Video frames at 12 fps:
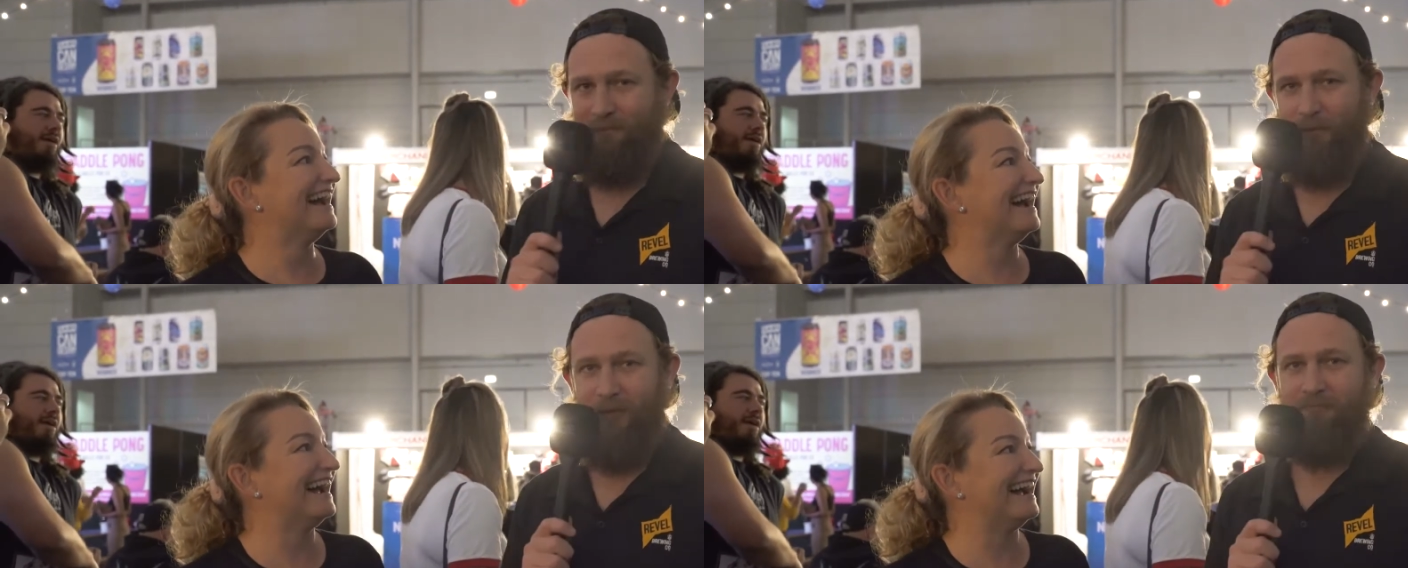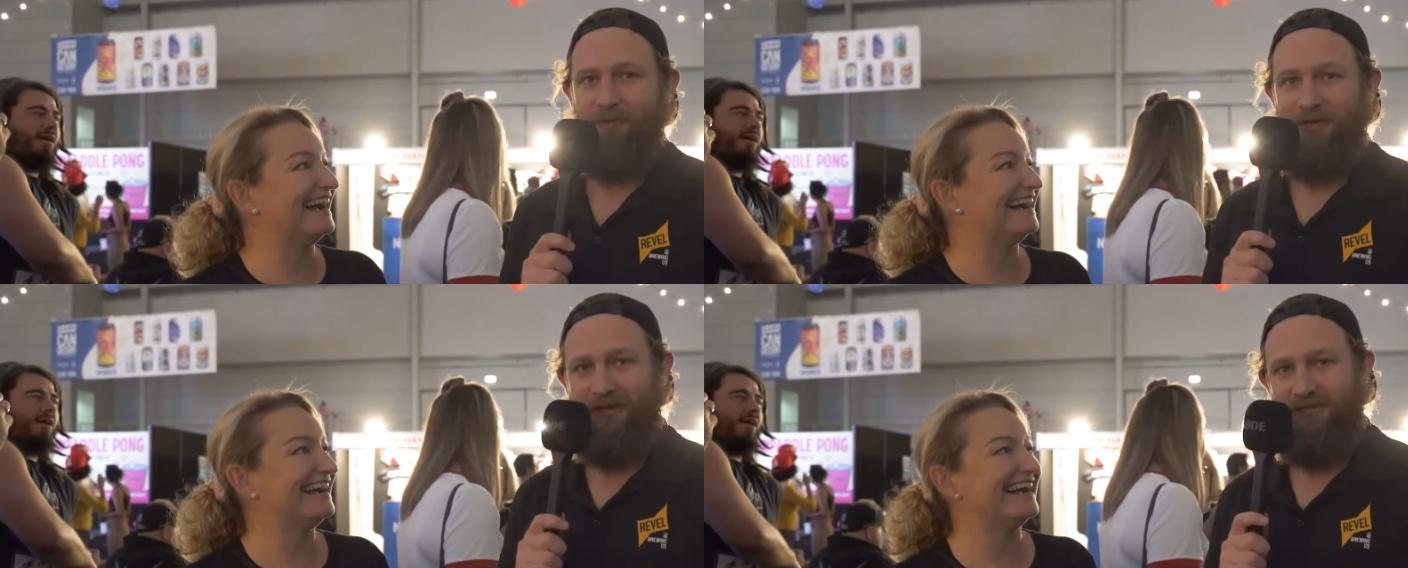
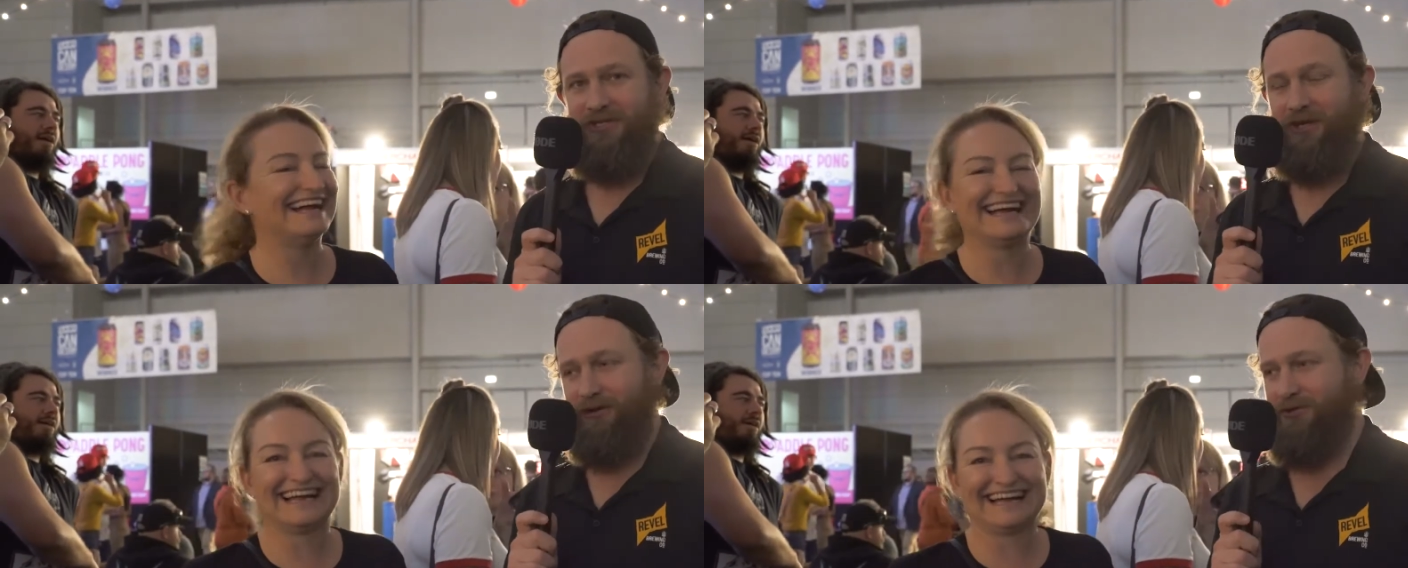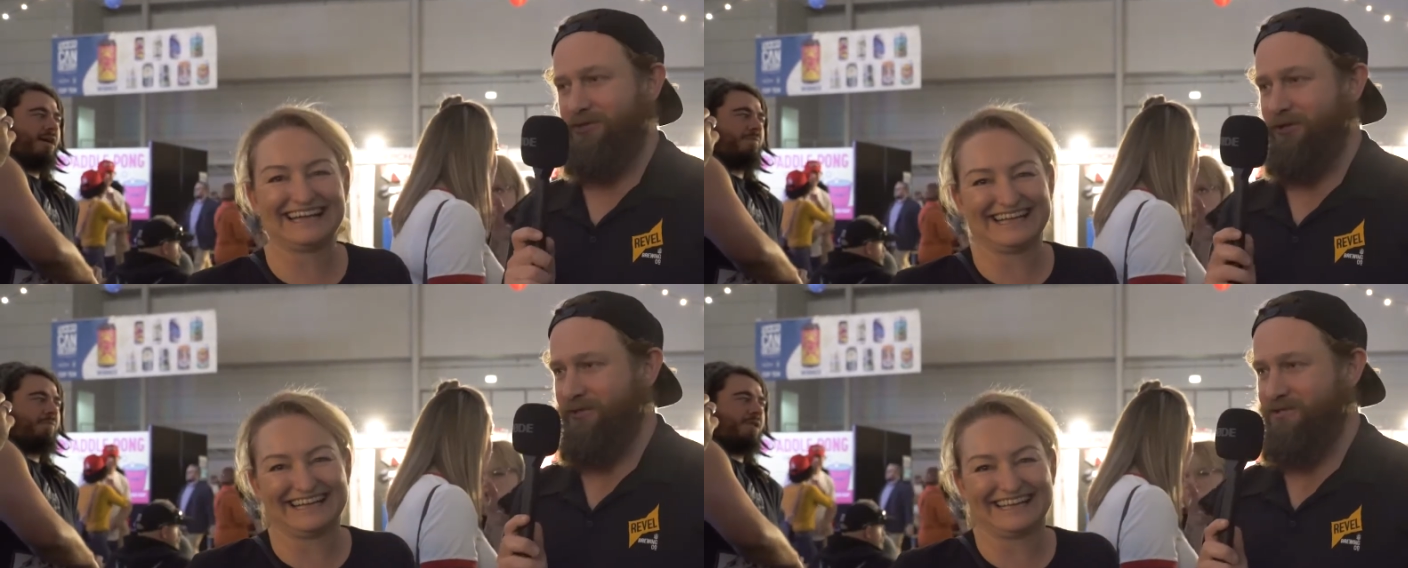Speaker 1: Perfect, that's the
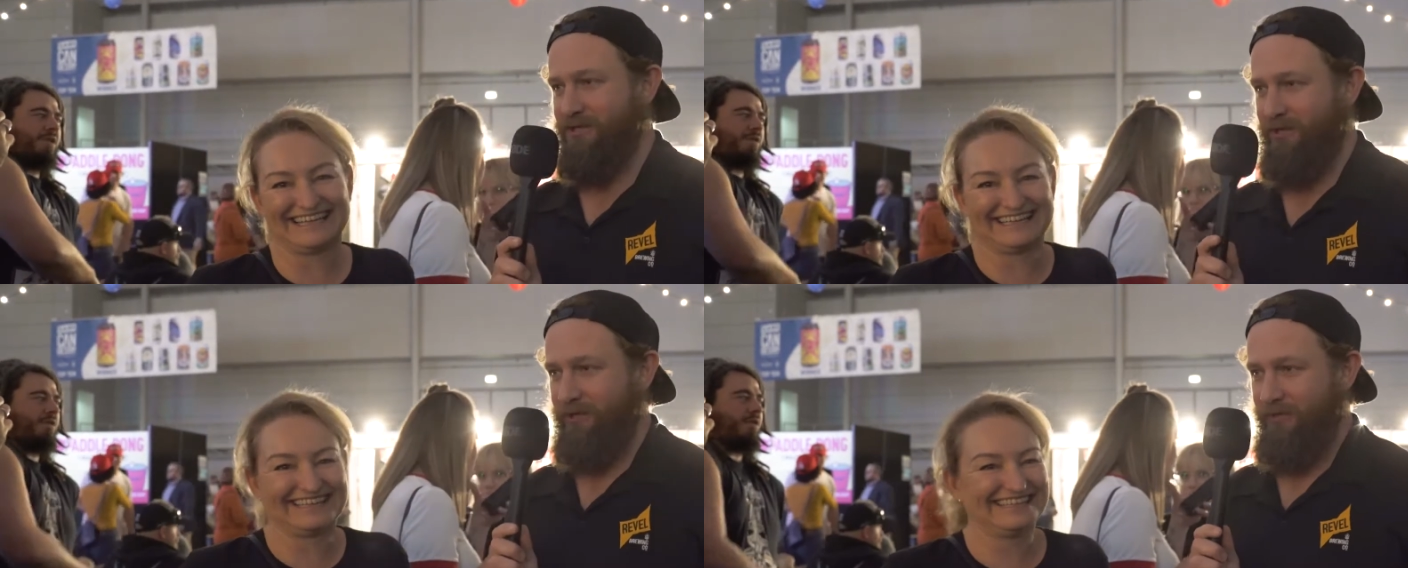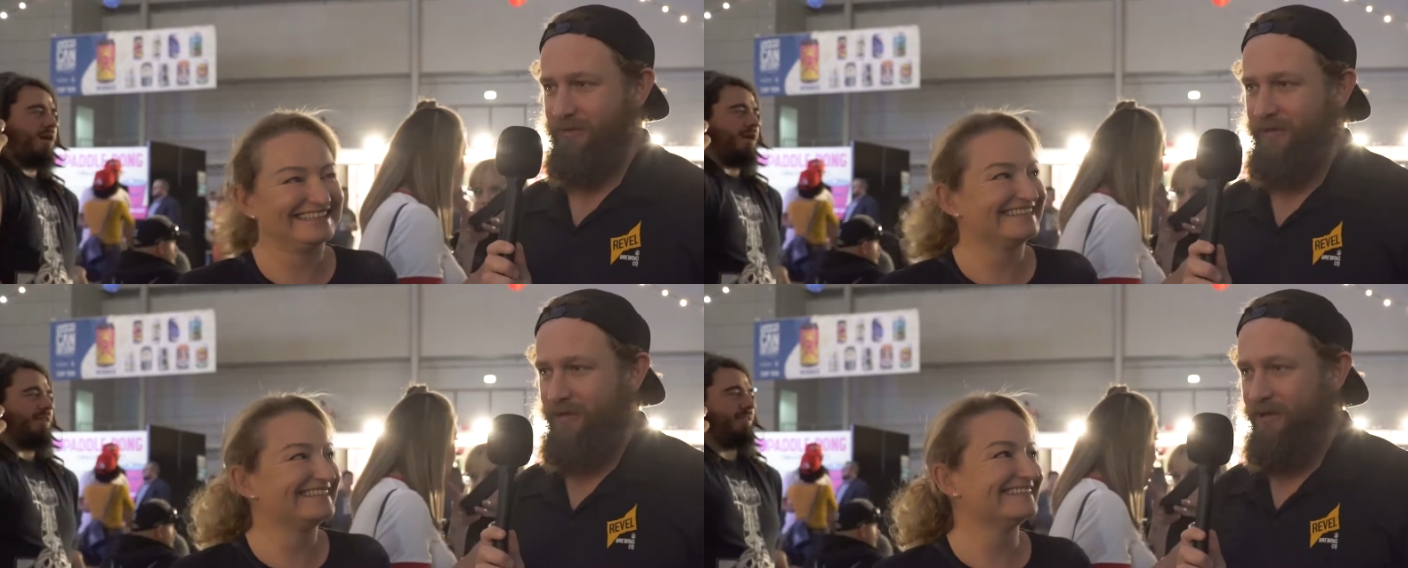attitude. So
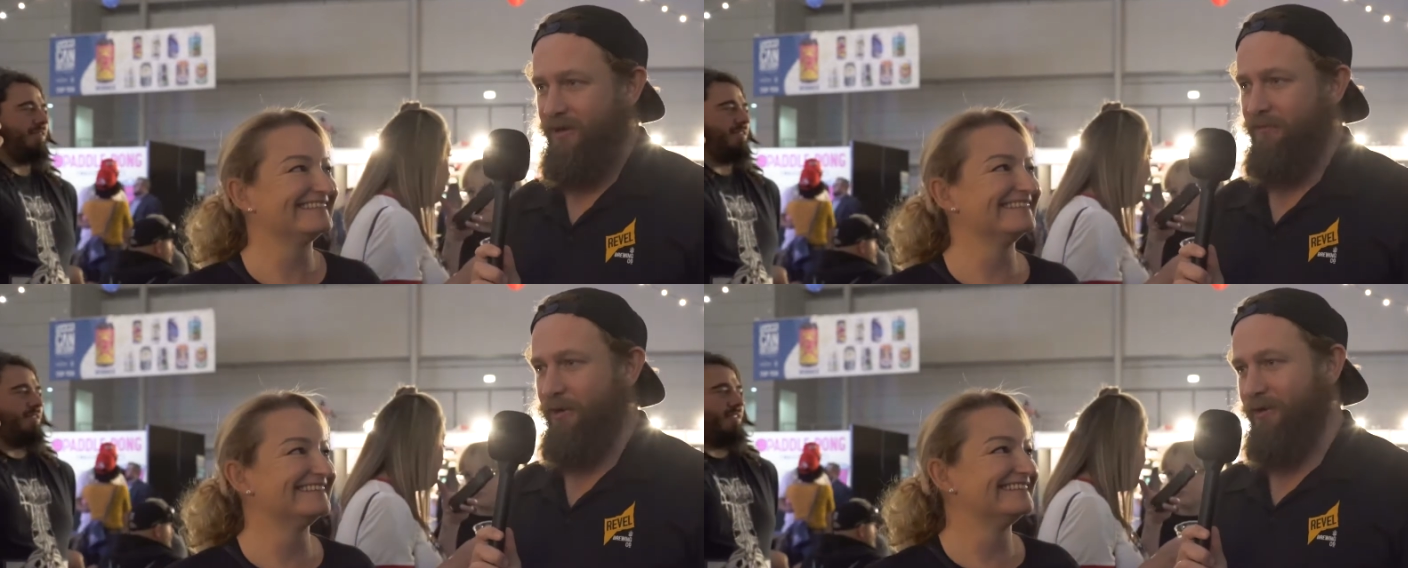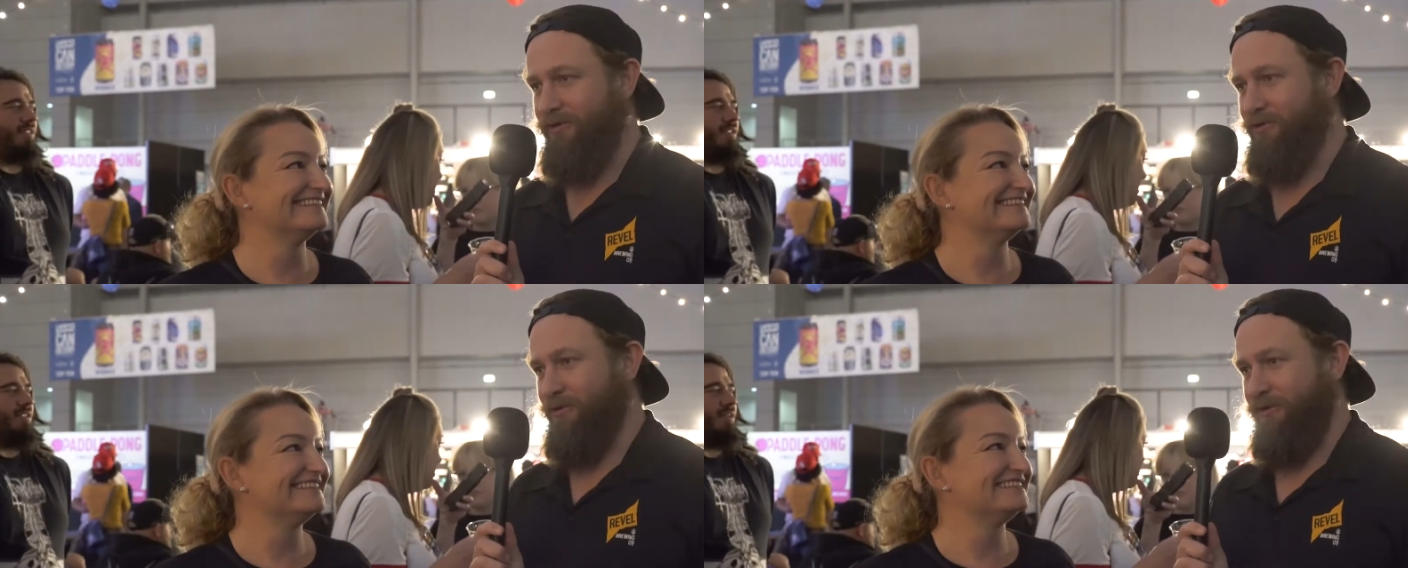I ran into
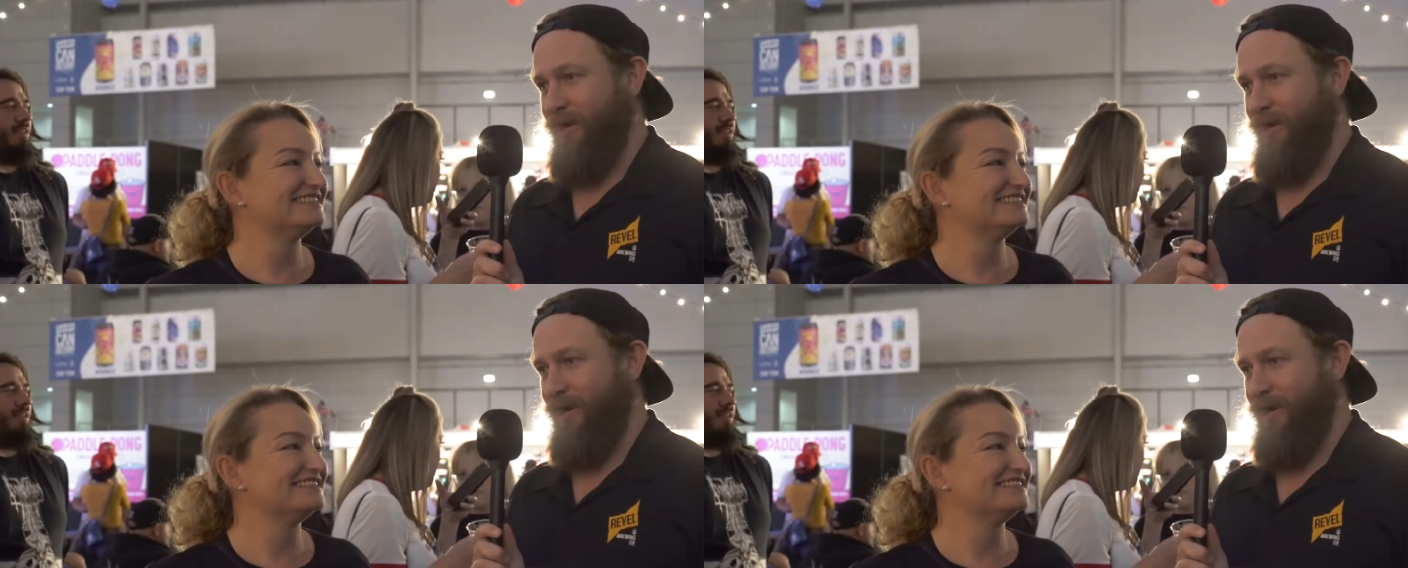you a